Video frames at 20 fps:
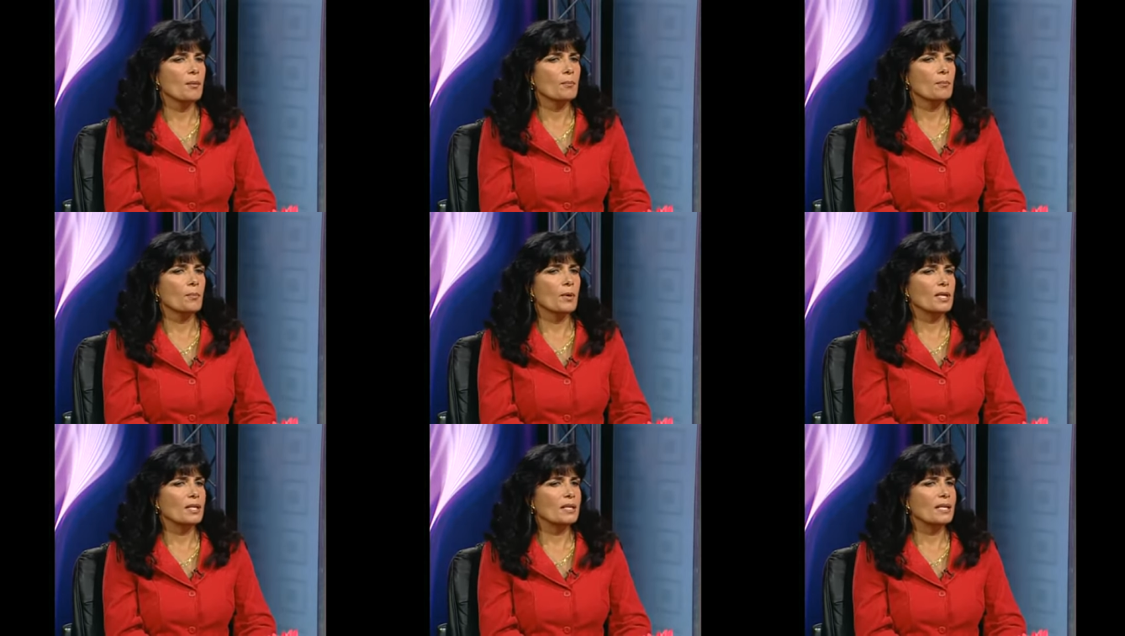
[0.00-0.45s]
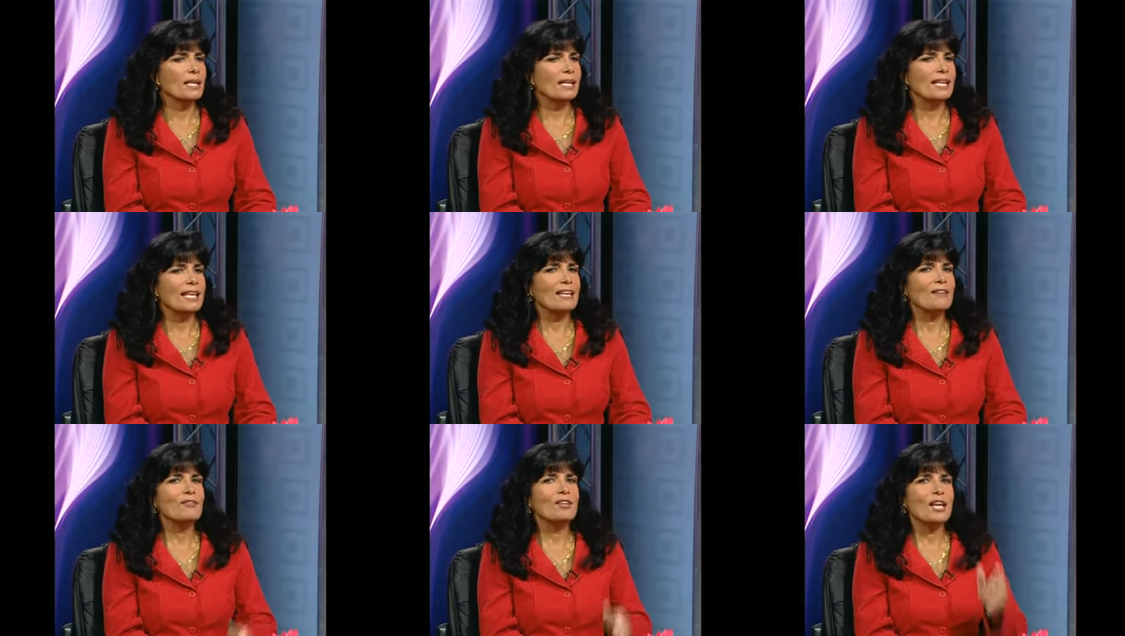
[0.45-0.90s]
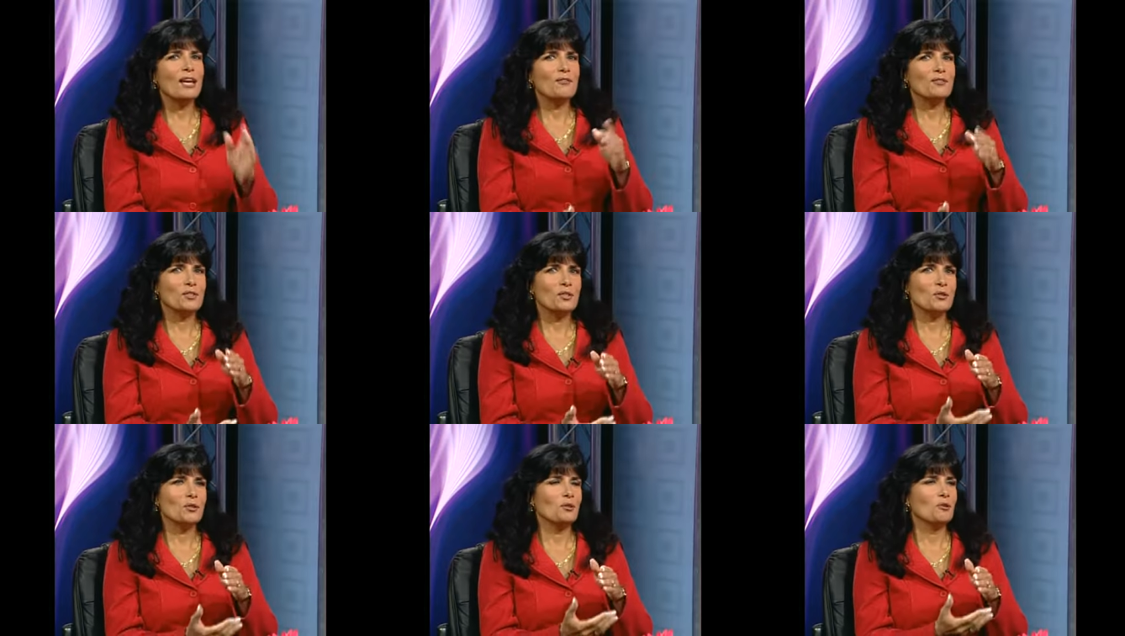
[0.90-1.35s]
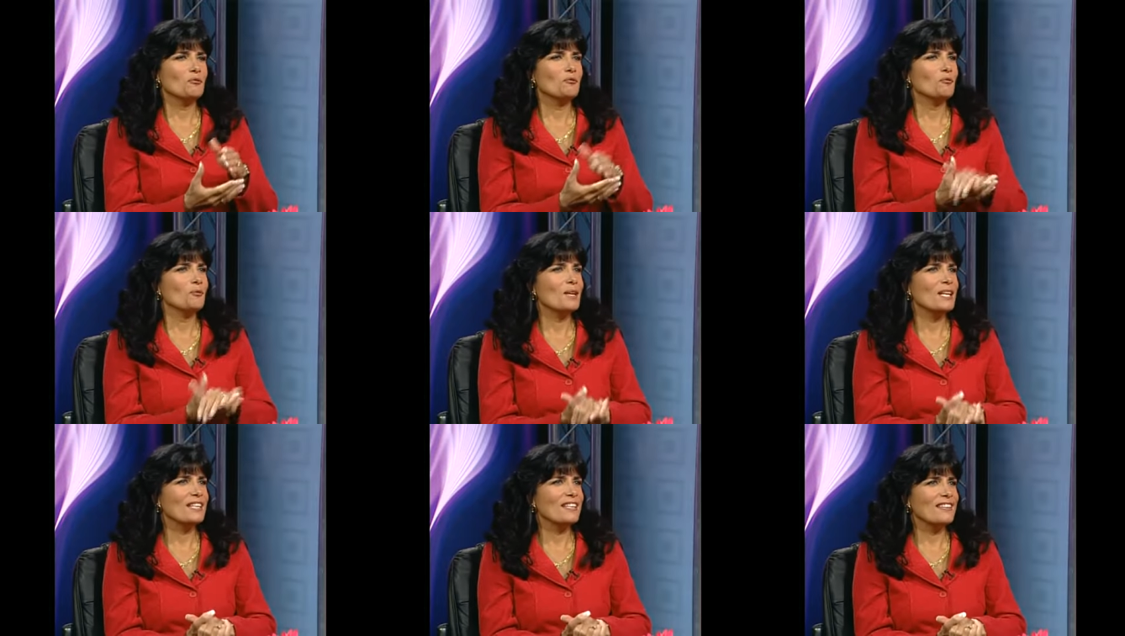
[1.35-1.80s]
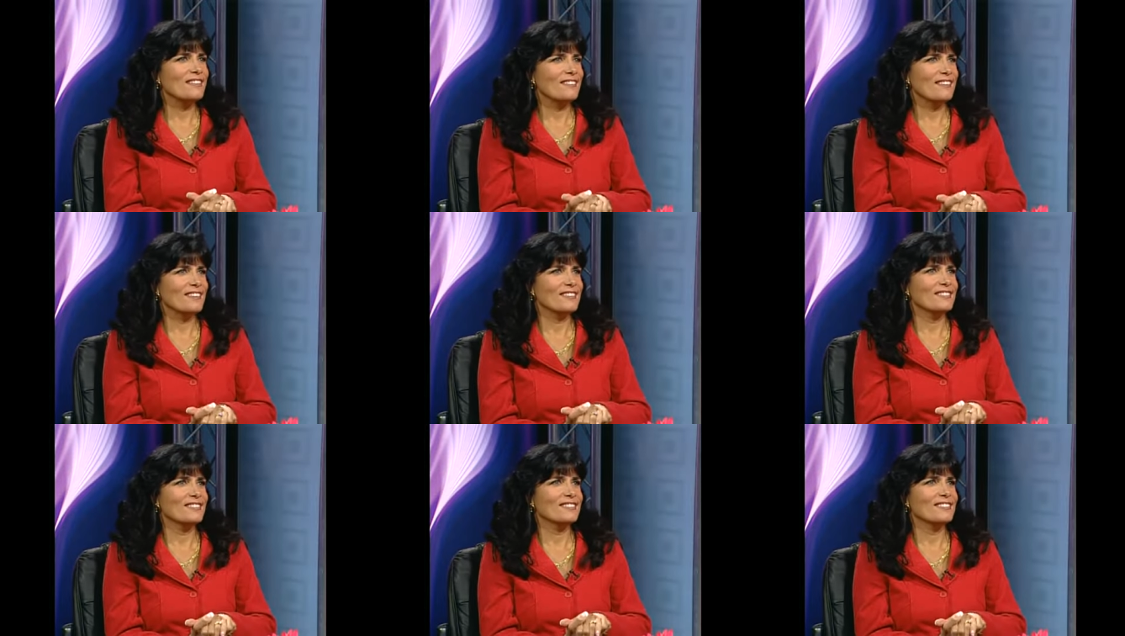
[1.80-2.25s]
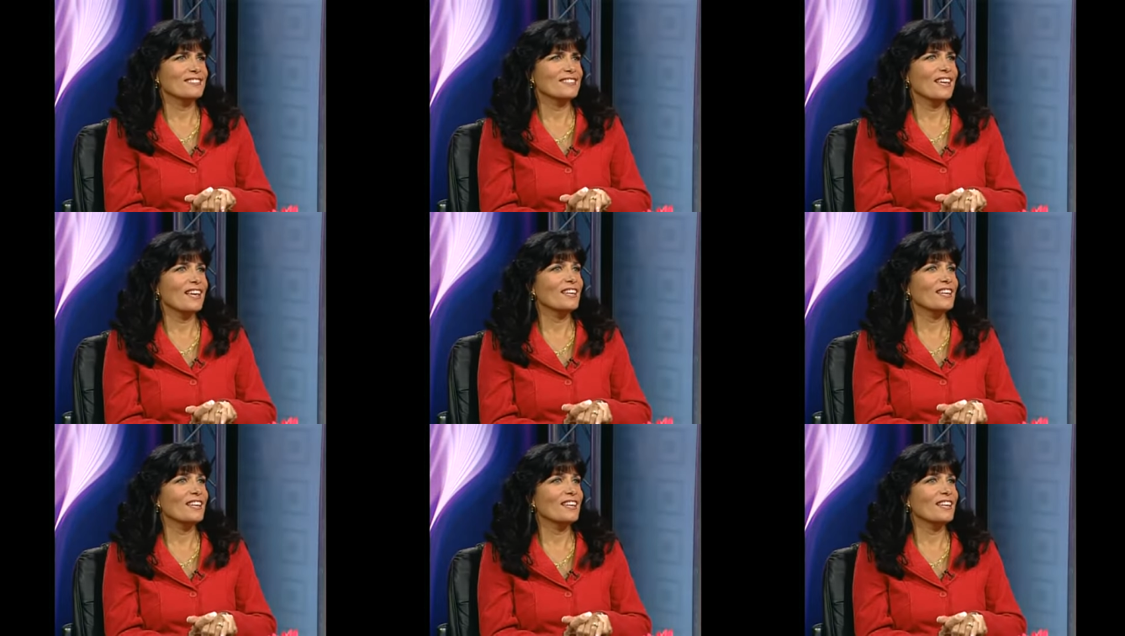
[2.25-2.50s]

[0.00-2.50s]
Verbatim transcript: But even after reading this,